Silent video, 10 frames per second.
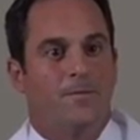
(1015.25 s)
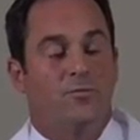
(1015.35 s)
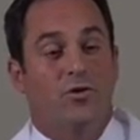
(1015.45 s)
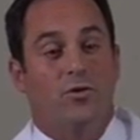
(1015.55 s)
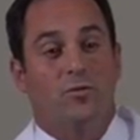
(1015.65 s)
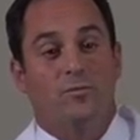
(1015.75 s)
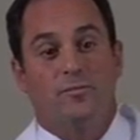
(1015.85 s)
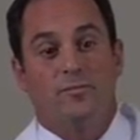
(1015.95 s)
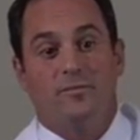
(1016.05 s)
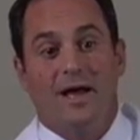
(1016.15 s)
So
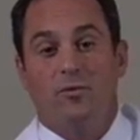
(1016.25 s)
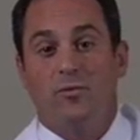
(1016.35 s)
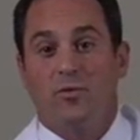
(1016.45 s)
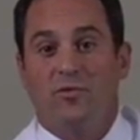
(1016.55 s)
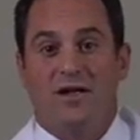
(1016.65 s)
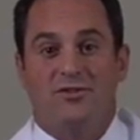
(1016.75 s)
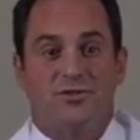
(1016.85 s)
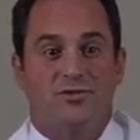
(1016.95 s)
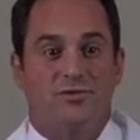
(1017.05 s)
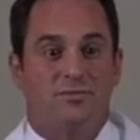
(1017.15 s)
now we'll move on
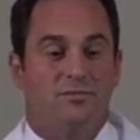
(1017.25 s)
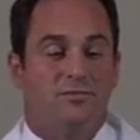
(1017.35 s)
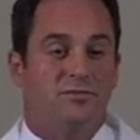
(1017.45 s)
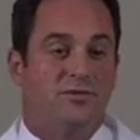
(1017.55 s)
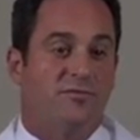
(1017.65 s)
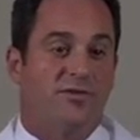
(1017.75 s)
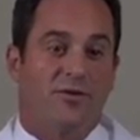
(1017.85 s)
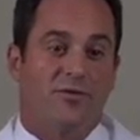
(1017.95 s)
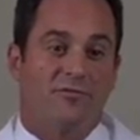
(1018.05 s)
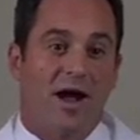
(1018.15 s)
to some
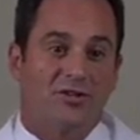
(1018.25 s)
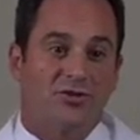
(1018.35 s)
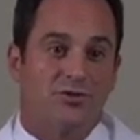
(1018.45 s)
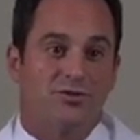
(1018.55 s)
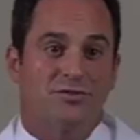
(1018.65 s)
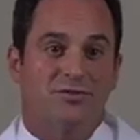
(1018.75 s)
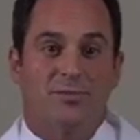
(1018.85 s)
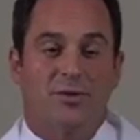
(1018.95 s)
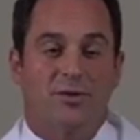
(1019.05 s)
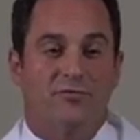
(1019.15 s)
finger fractures,
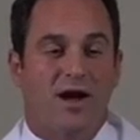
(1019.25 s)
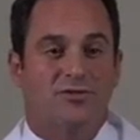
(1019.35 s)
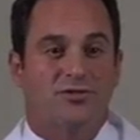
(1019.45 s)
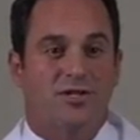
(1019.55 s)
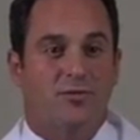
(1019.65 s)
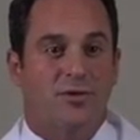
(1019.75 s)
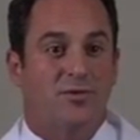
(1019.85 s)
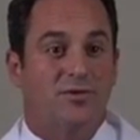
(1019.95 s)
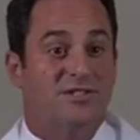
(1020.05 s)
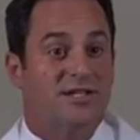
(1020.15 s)
typical fractures that we
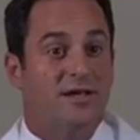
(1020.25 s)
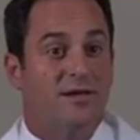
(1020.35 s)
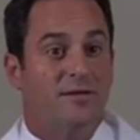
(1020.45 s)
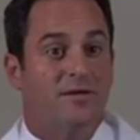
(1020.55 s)
would see.